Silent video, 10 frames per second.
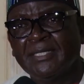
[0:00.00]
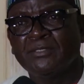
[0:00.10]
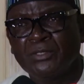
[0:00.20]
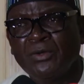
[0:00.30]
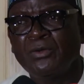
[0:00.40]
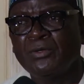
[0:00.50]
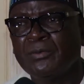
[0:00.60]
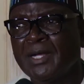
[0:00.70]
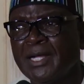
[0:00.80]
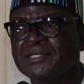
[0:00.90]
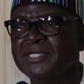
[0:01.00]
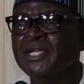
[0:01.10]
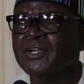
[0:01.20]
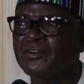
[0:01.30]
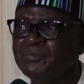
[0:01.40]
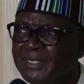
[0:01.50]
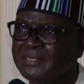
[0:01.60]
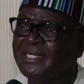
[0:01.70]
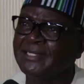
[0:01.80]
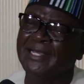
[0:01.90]
And so, as a
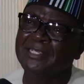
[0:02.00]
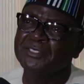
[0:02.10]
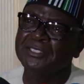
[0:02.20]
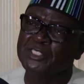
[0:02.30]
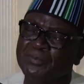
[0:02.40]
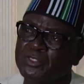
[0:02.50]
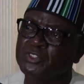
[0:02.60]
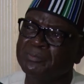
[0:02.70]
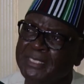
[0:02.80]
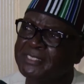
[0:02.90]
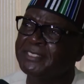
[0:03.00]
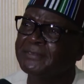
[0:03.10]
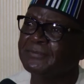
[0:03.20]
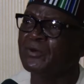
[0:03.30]
government that has the responsibility